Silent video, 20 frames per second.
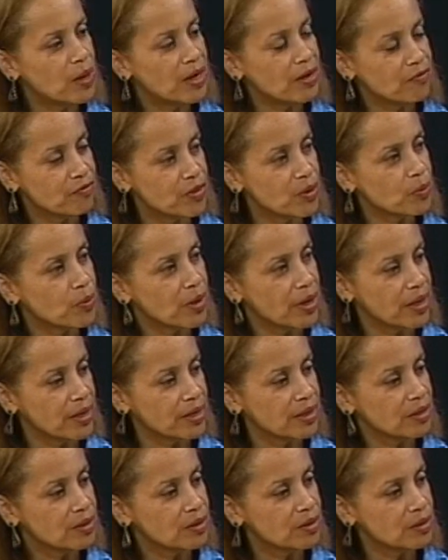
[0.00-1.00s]
if there were
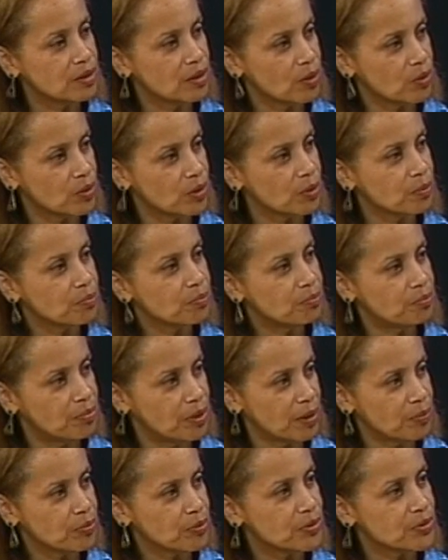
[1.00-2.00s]
any local
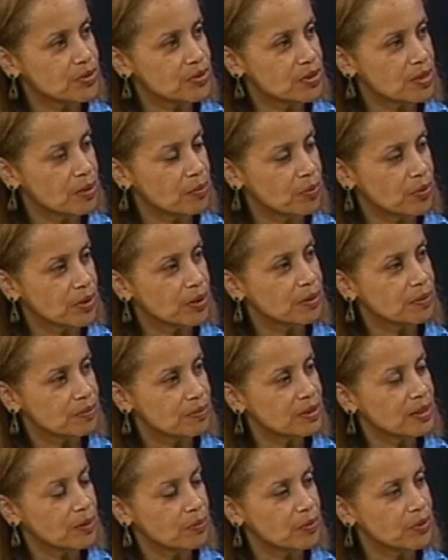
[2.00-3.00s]
papers that
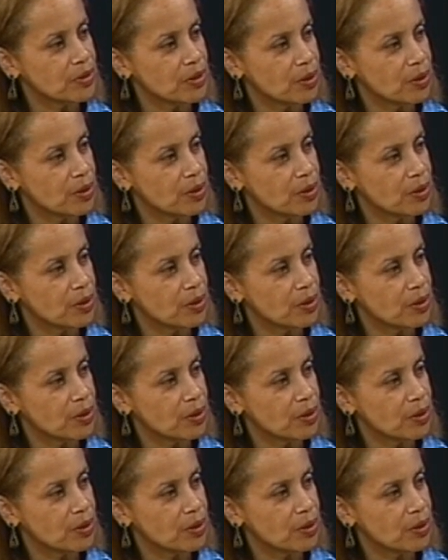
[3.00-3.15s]
they would know.